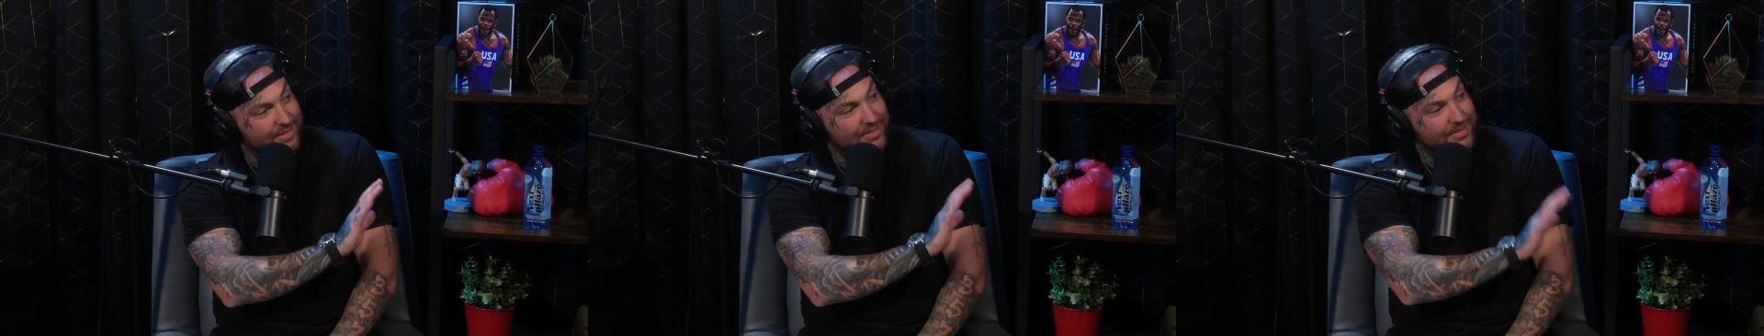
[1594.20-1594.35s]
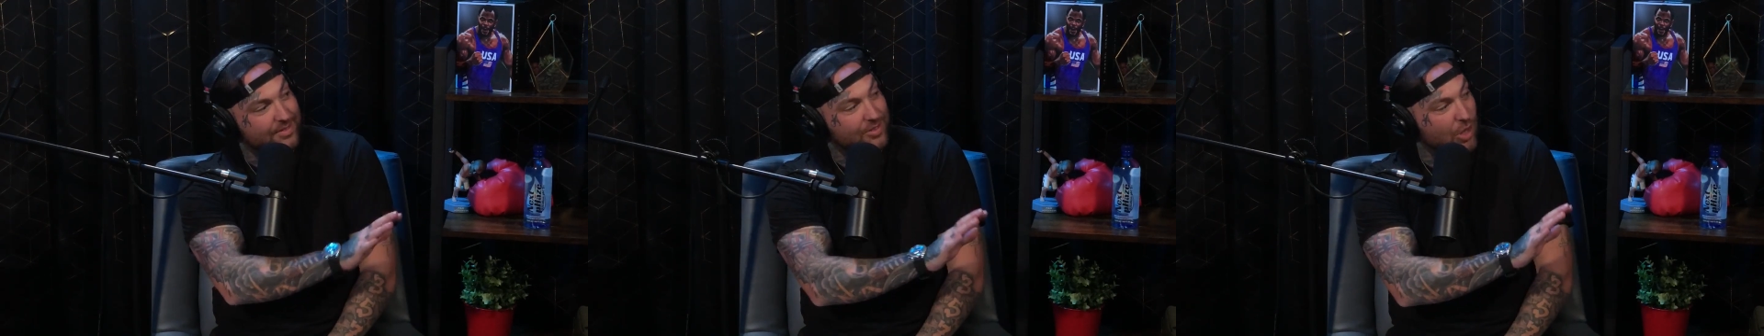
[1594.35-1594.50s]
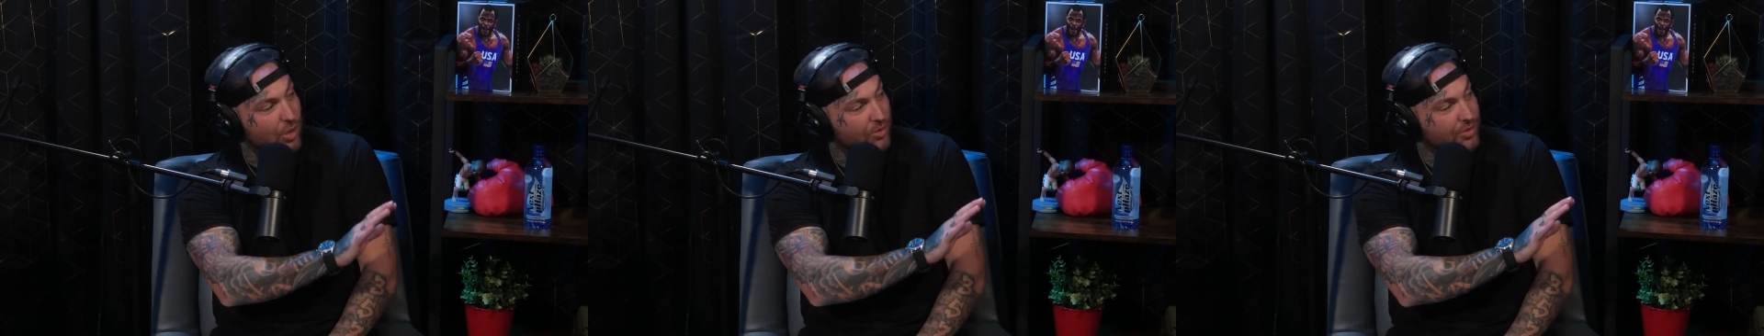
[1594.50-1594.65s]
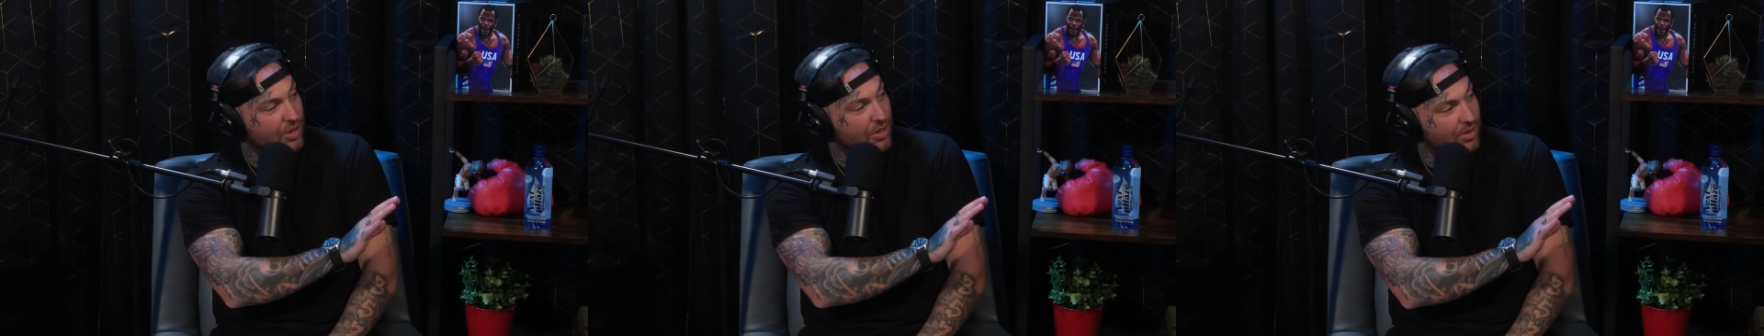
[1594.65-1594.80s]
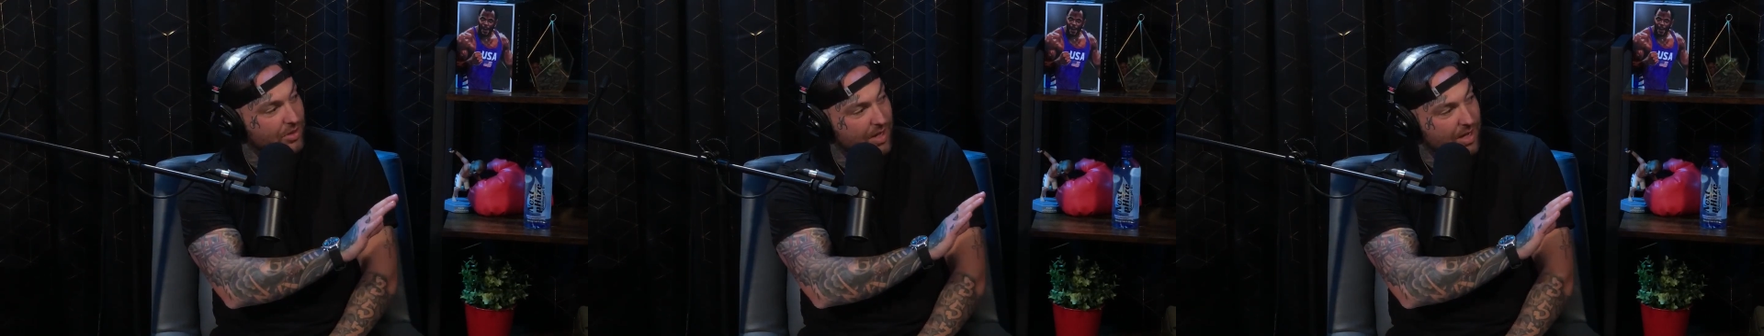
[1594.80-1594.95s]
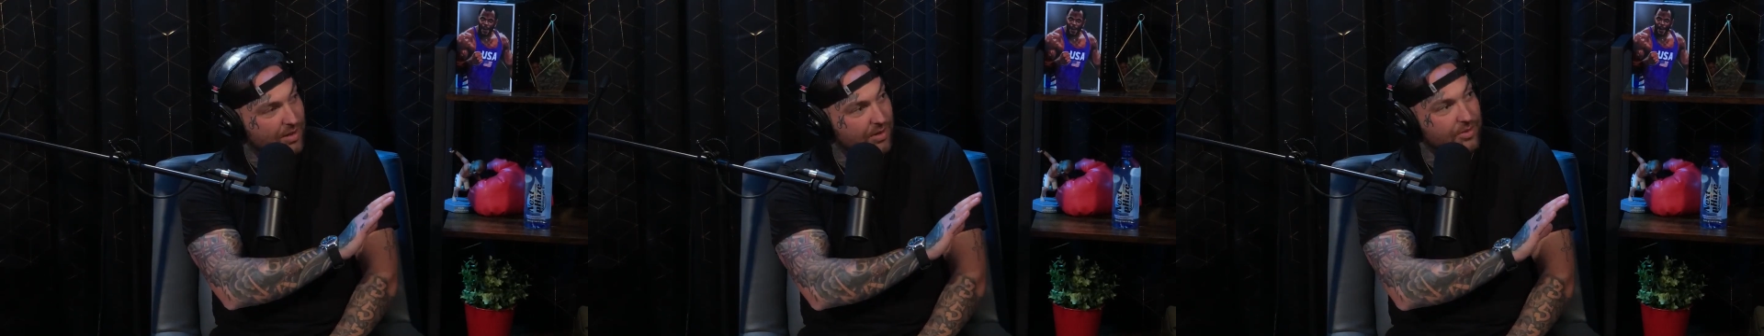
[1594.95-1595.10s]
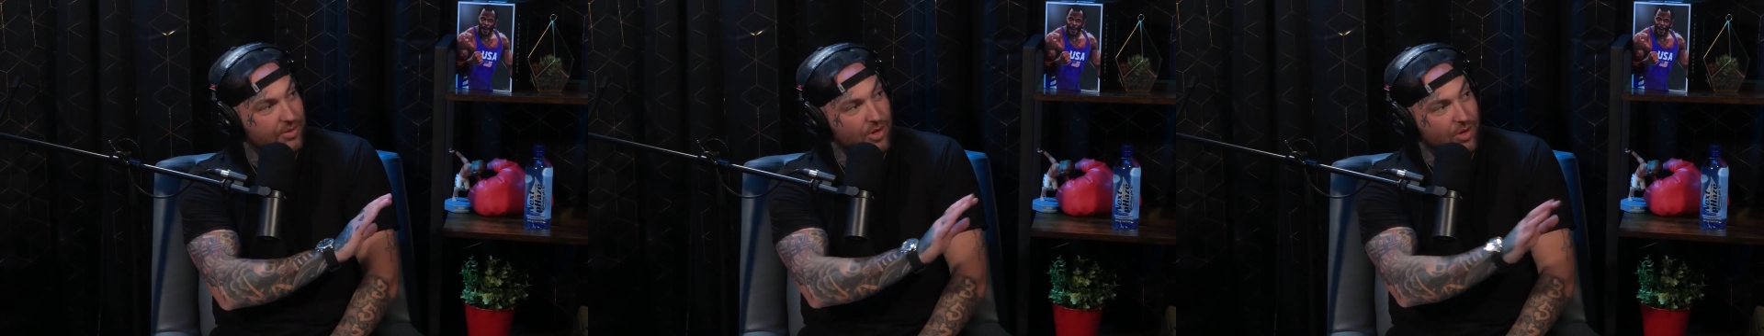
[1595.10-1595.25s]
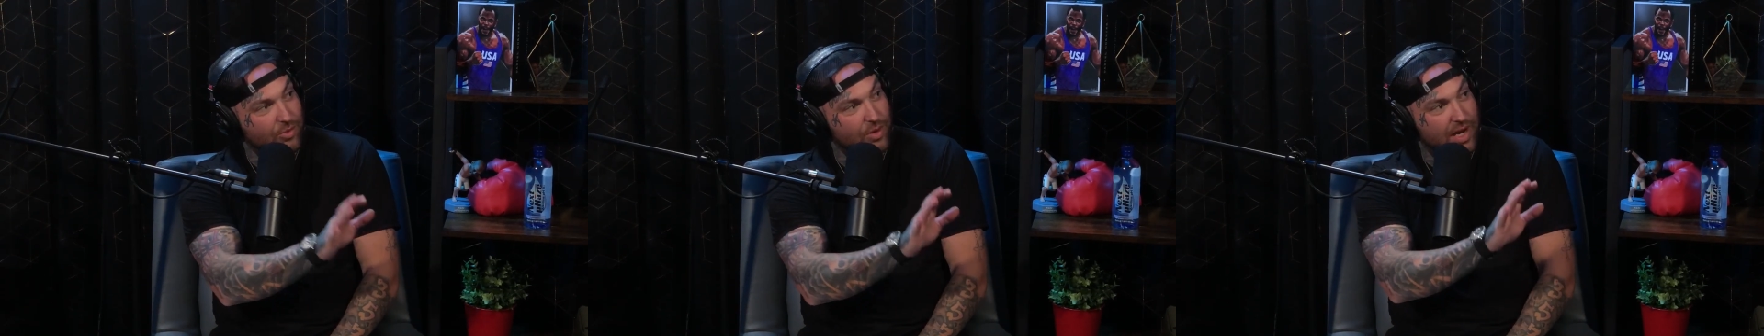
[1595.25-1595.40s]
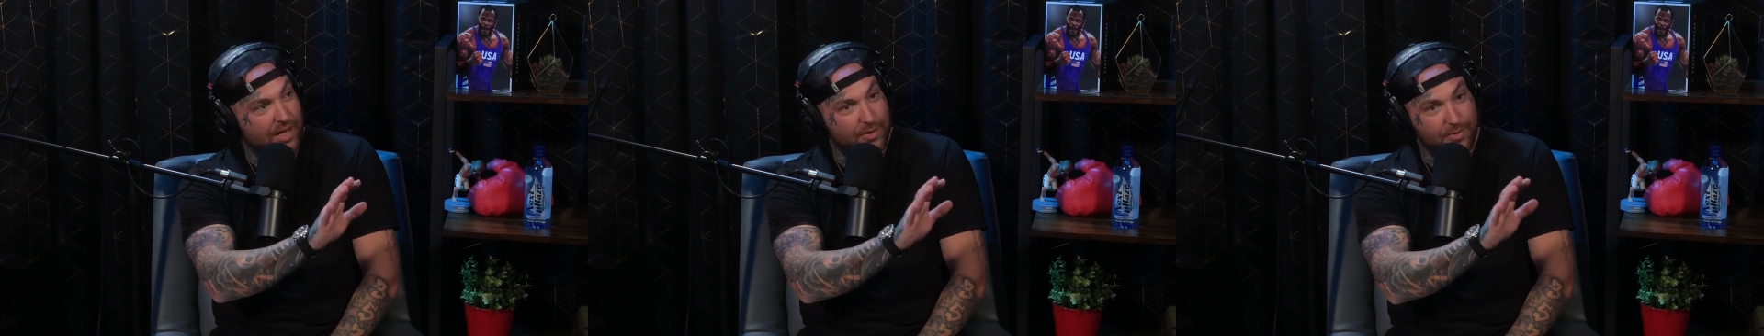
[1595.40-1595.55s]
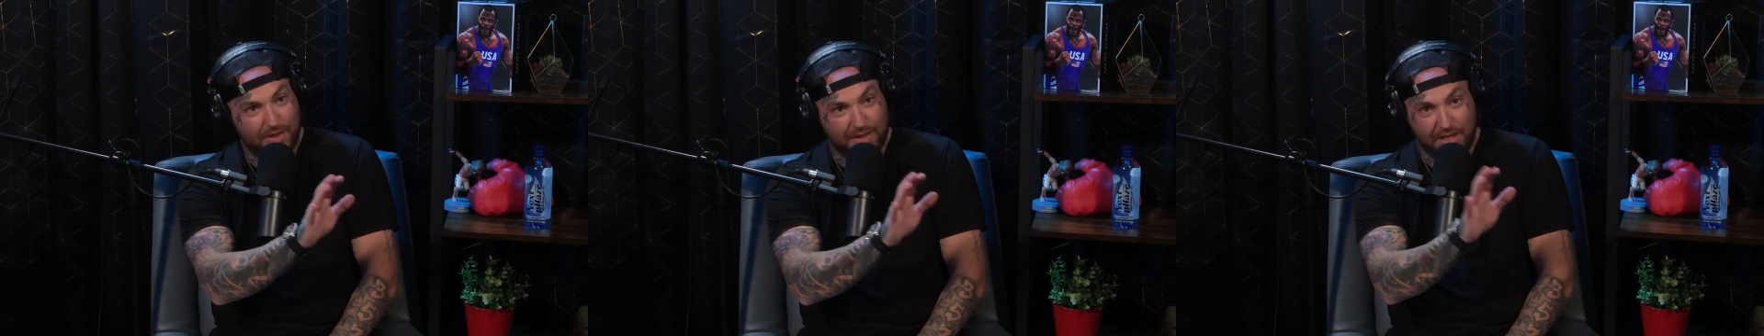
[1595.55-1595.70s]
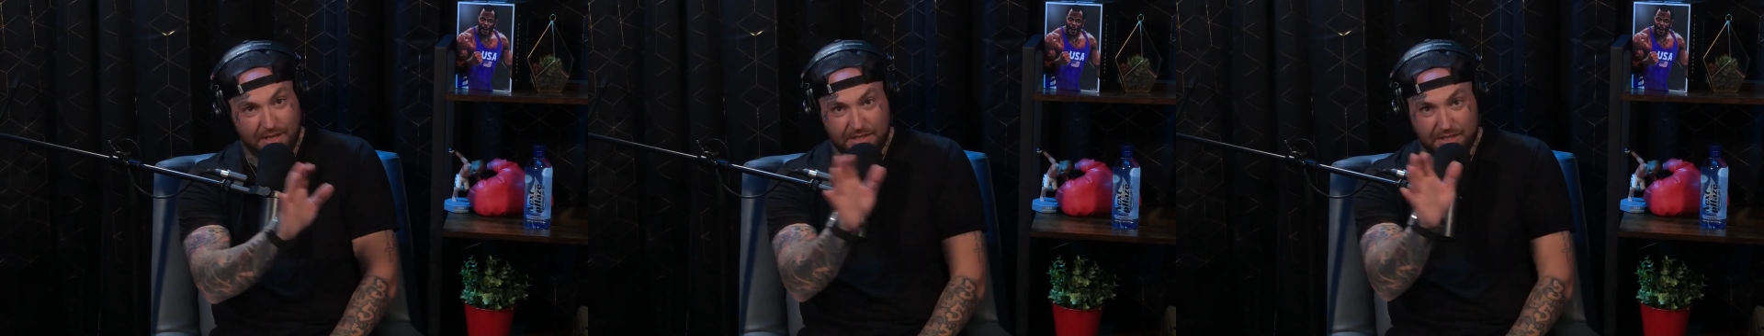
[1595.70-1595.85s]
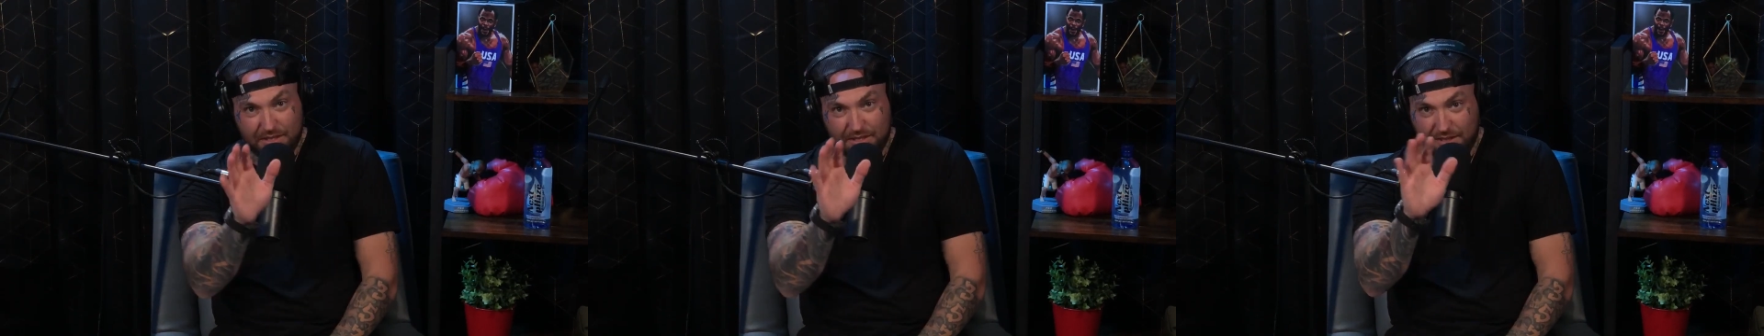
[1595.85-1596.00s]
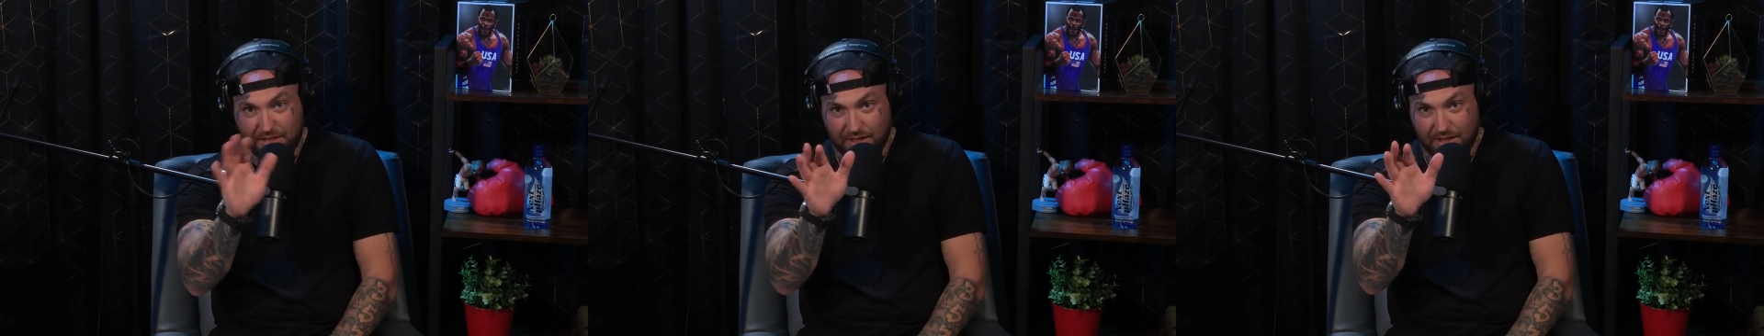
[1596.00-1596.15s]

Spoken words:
No recommendations